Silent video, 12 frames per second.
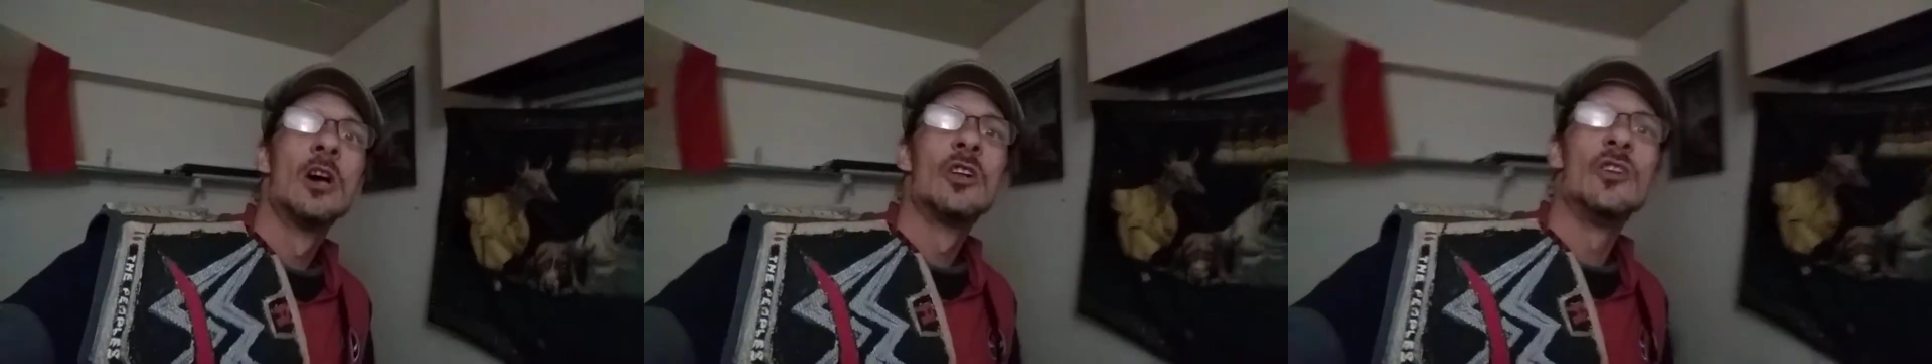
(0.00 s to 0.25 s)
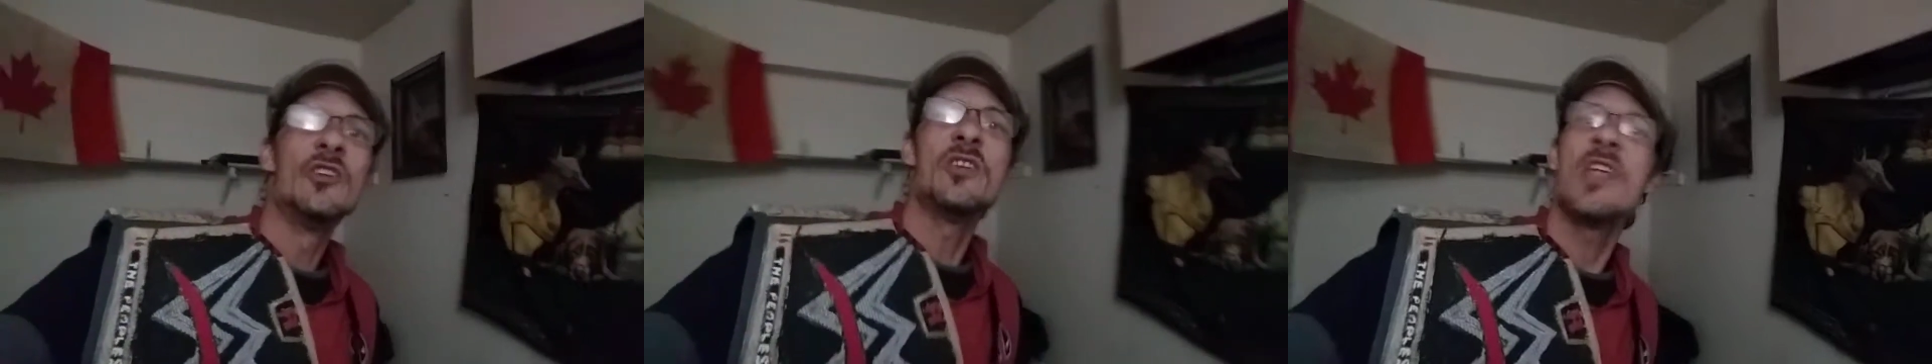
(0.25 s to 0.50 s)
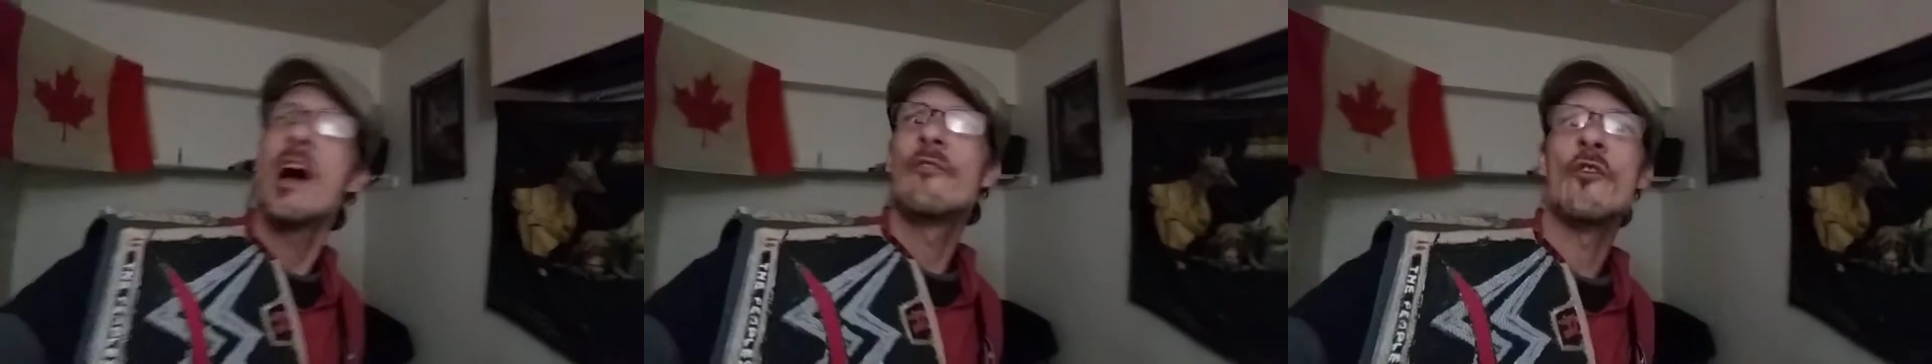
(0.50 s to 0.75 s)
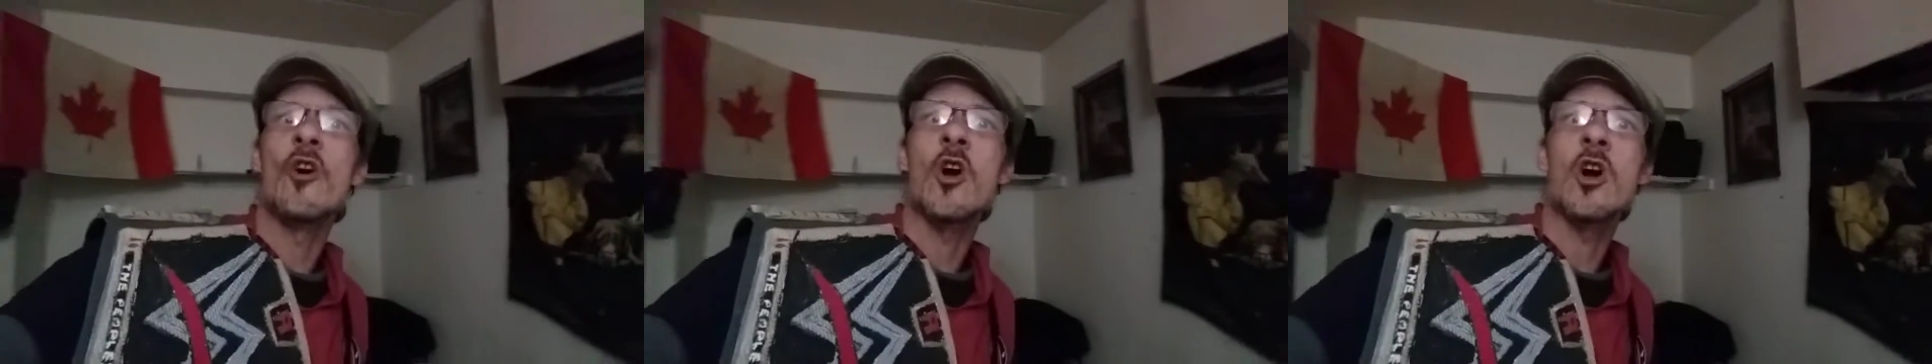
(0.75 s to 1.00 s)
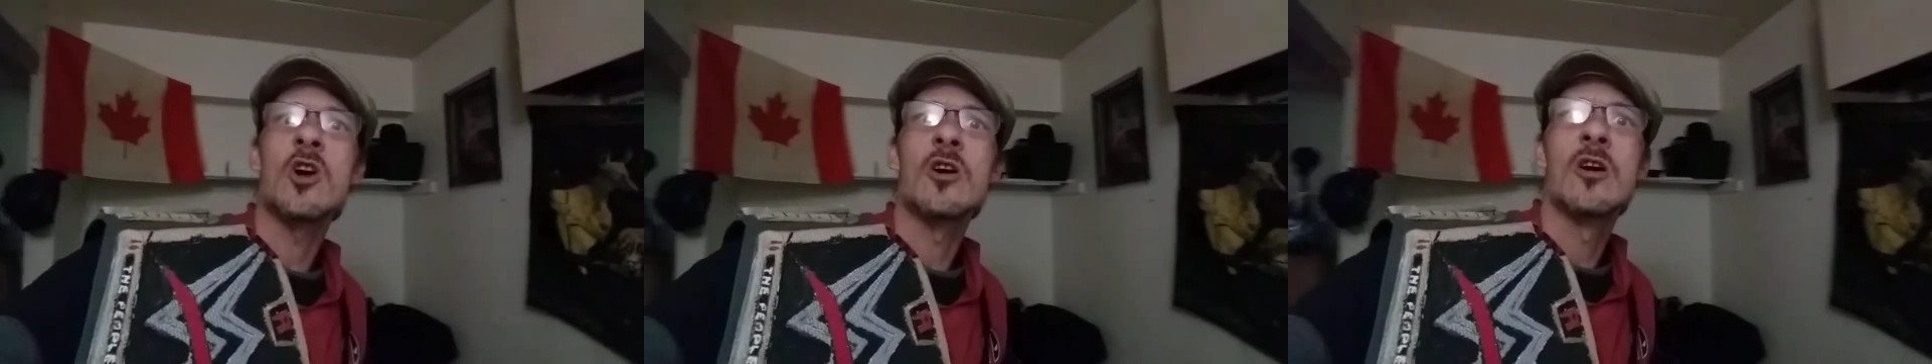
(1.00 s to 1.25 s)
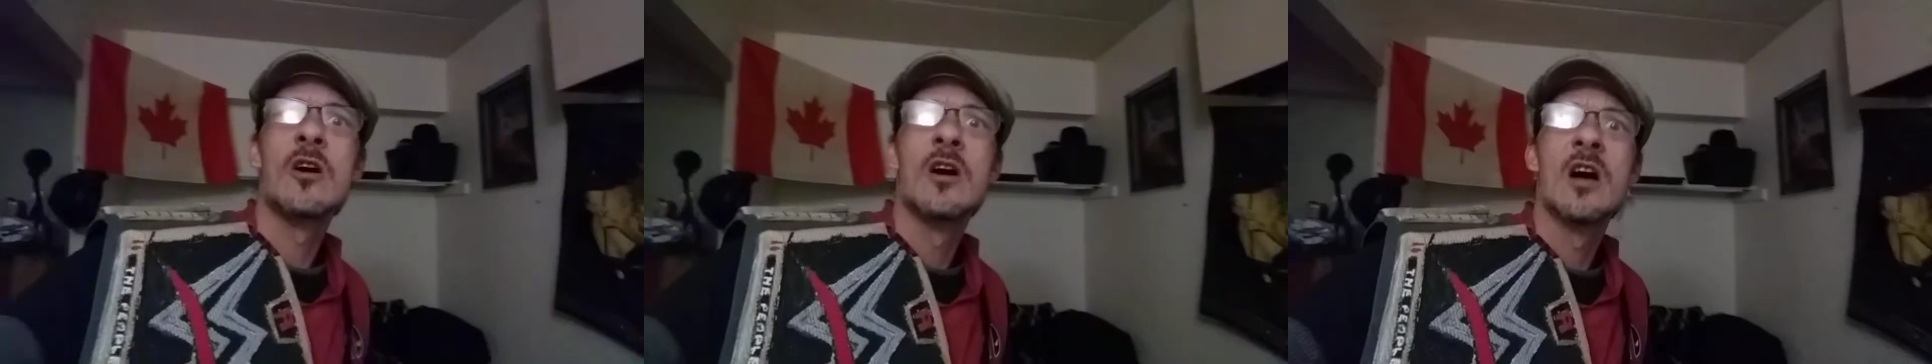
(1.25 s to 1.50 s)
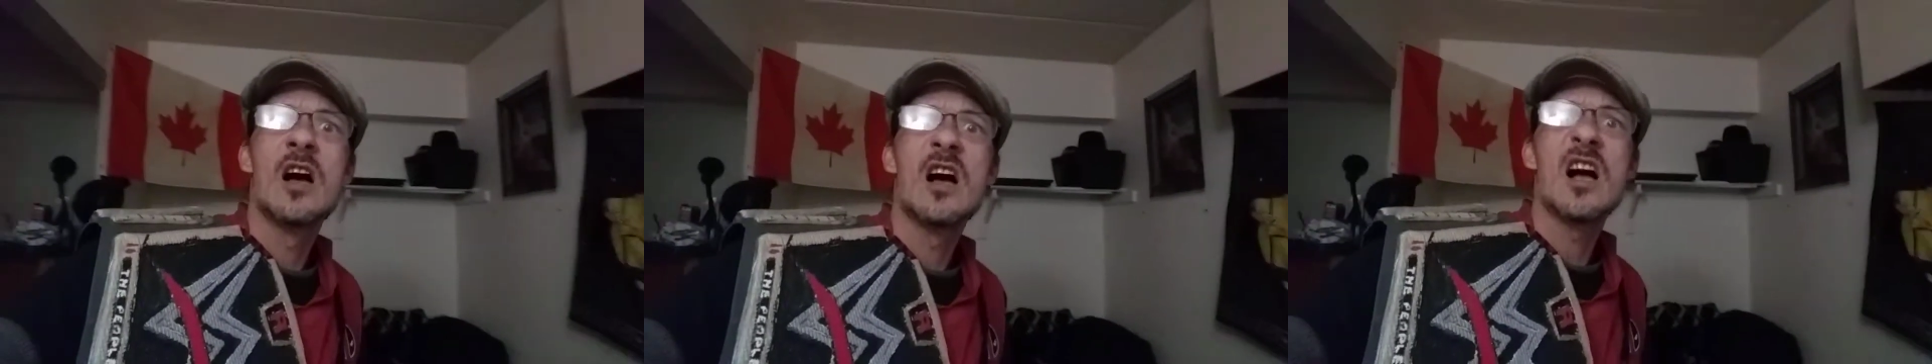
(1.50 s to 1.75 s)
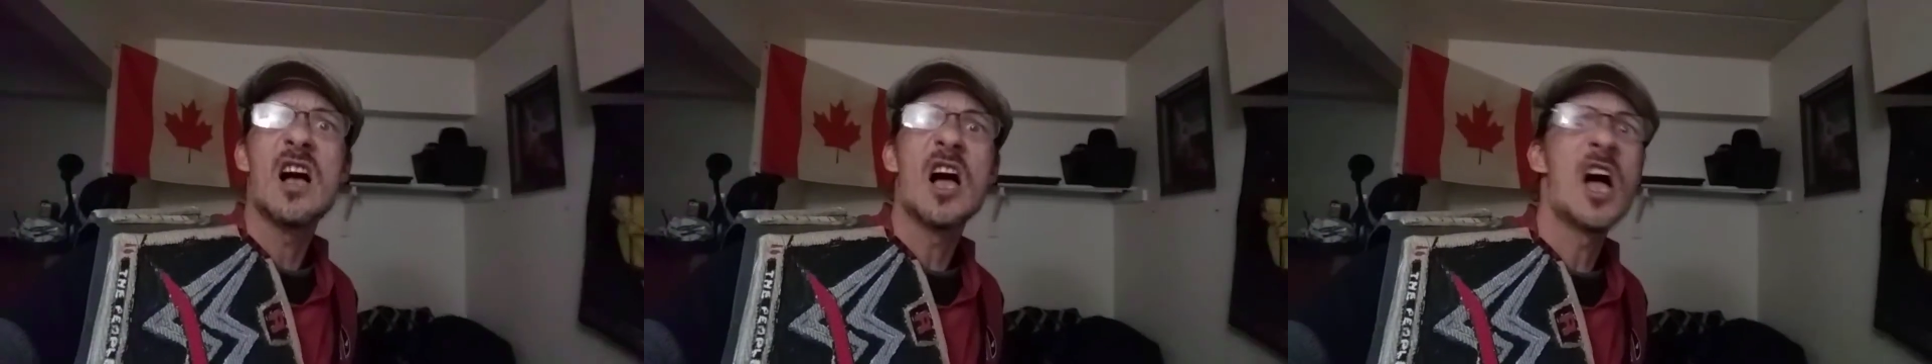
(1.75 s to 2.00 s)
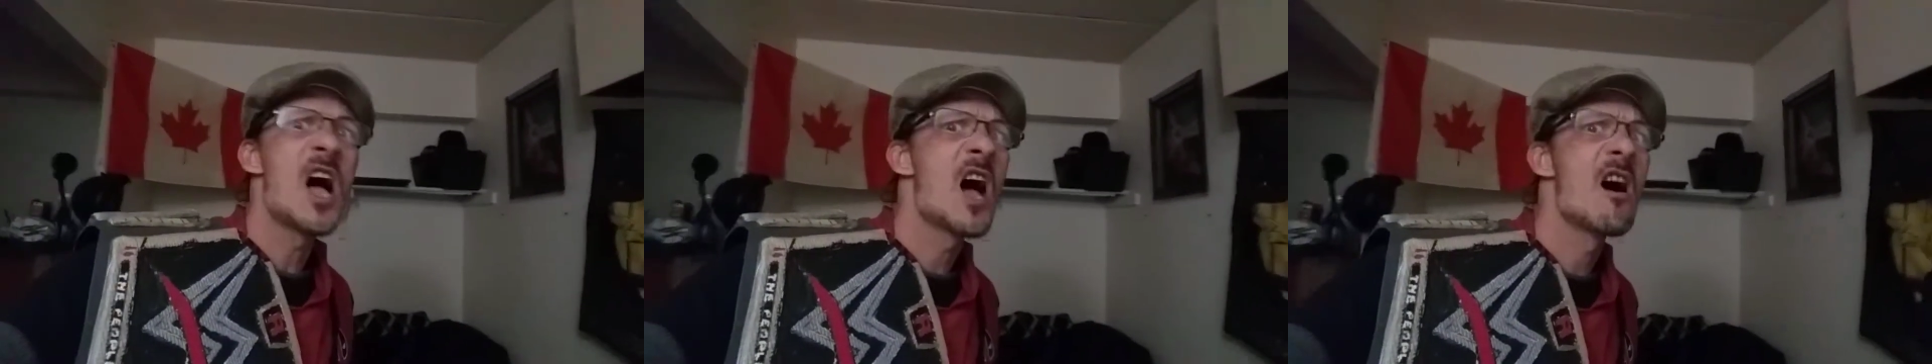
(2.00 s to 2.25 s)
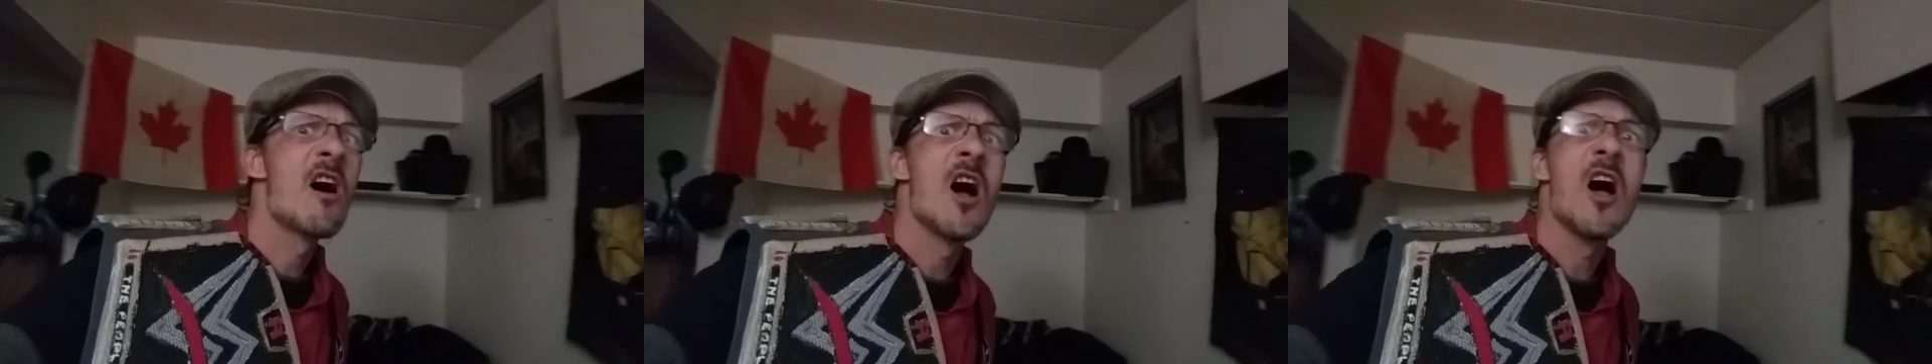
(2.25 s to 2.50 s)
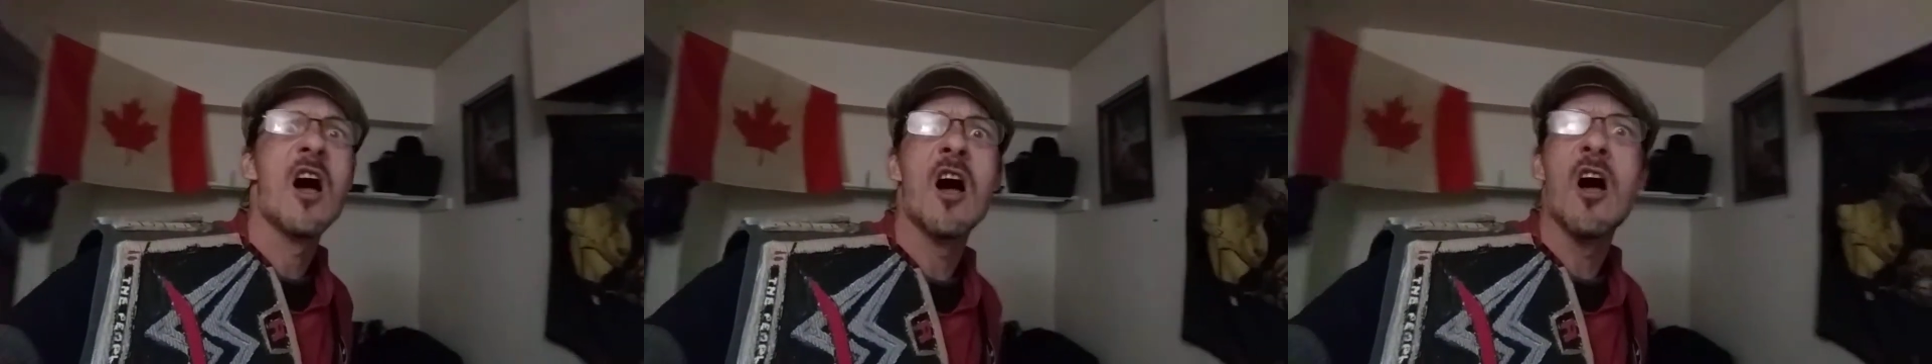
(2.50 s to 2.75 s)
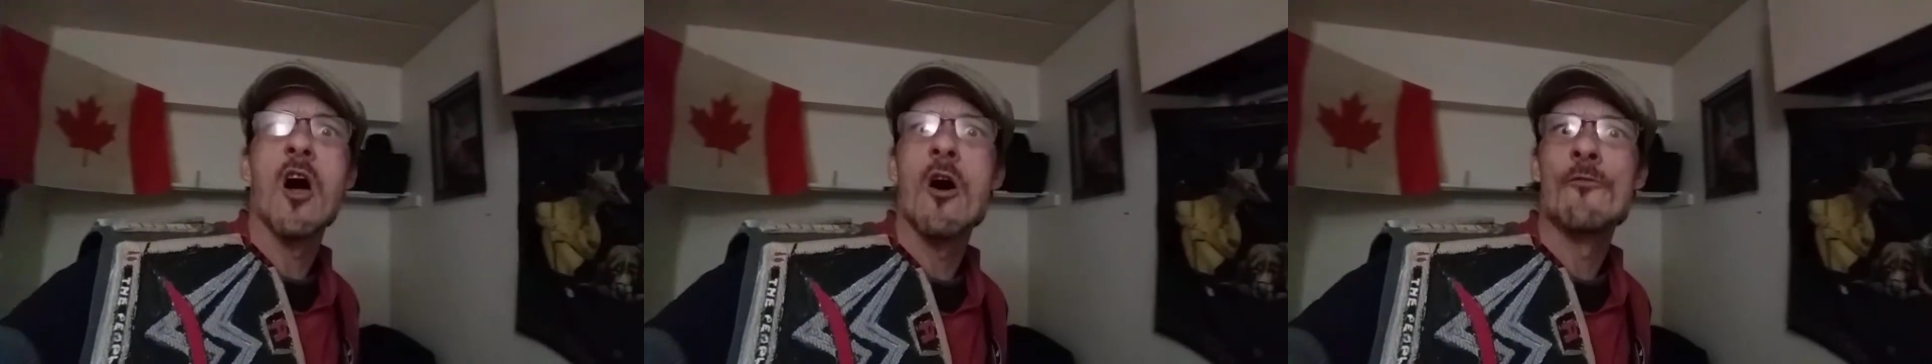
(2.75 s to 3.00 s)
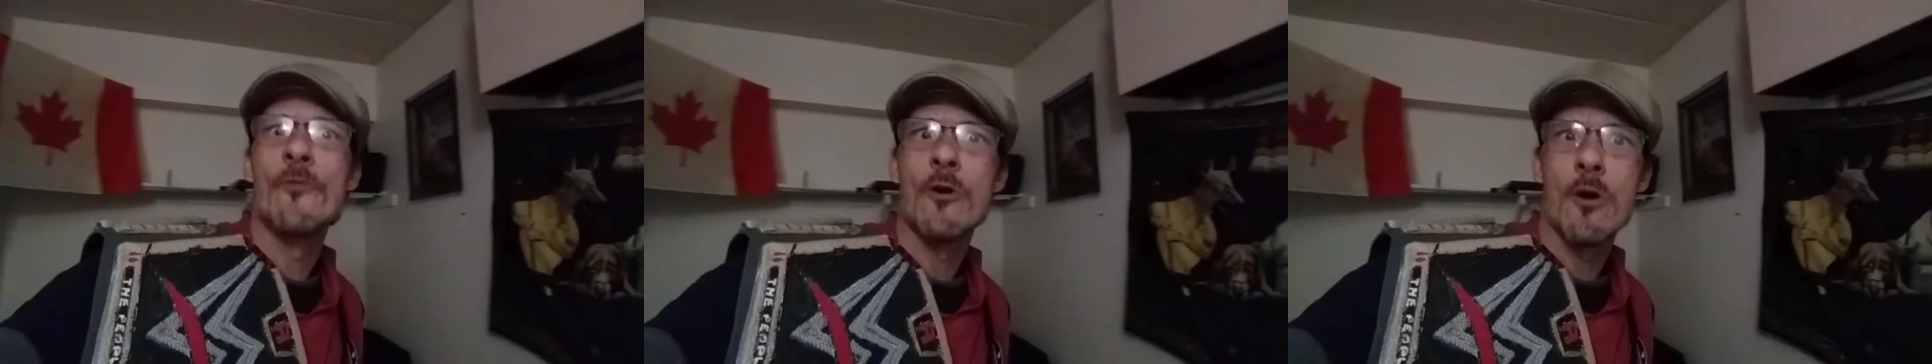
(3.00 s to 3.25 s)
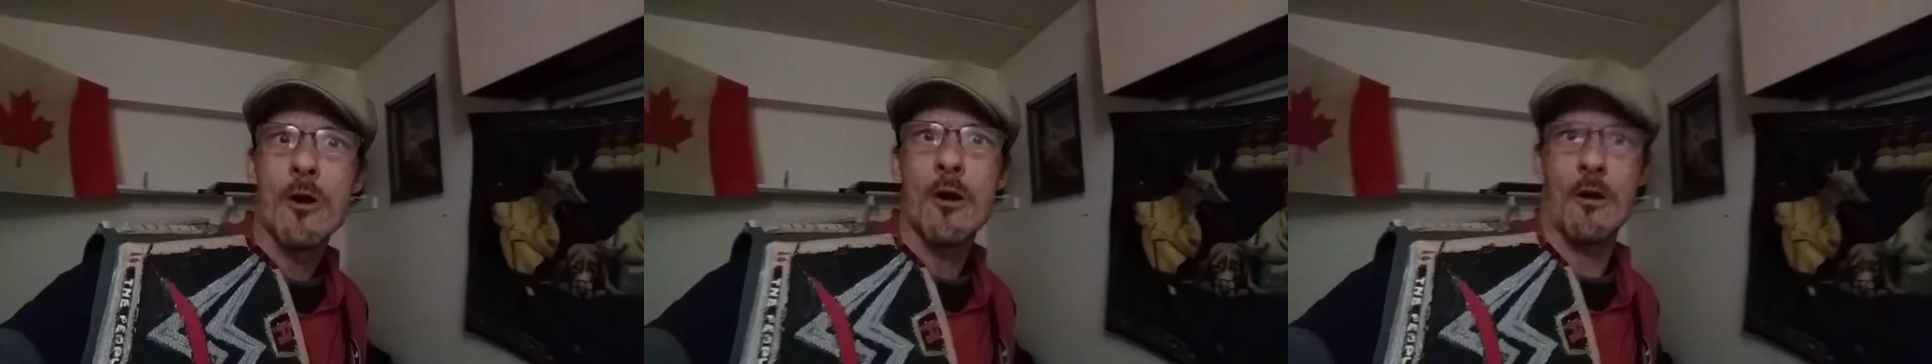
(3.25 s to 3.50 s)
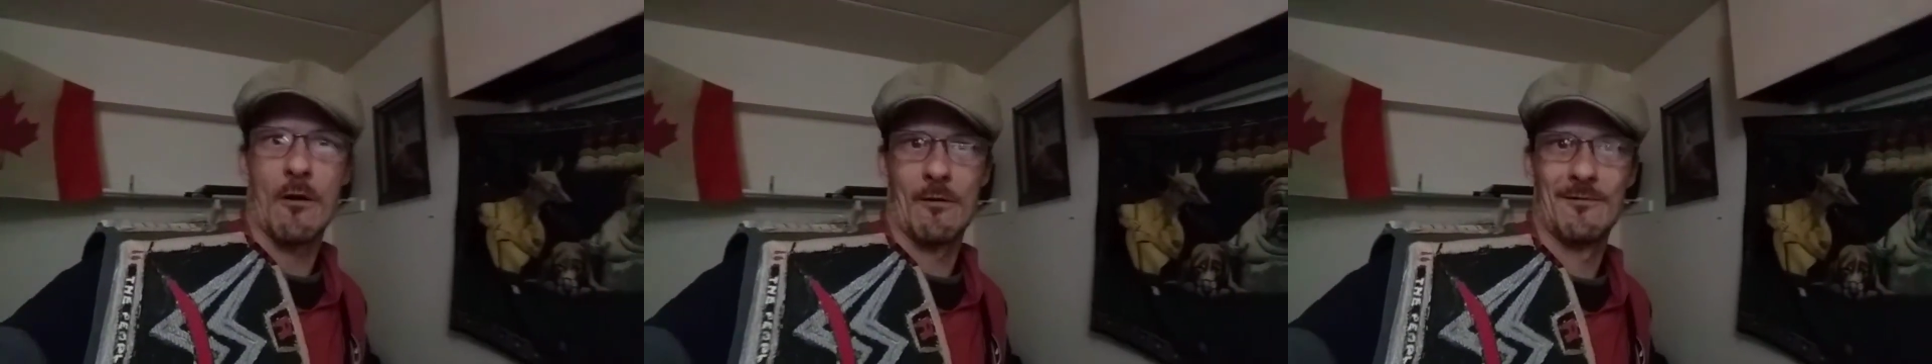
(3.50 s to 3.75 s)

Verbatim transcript: Never, ever